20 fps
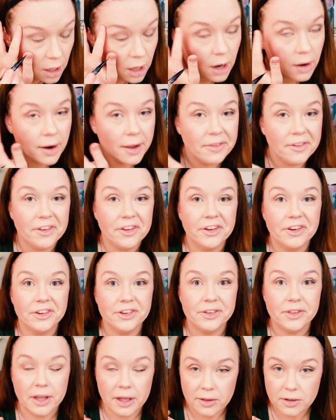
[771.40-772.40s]
All right, then you're gonna
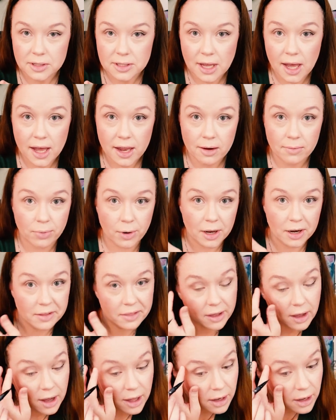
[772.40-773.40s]
do the other side and pray to
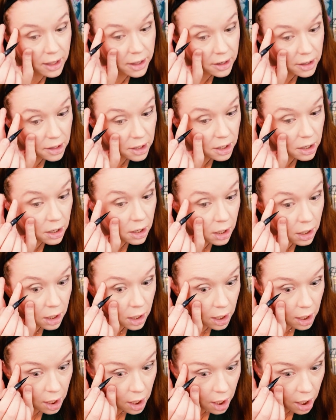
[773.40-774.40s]
the eyeliner
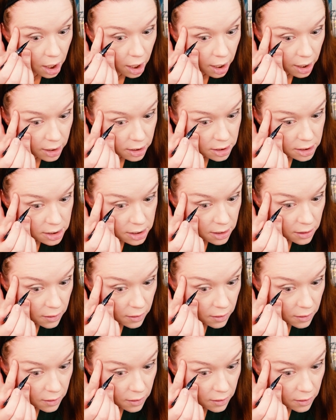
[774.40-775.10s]
gods.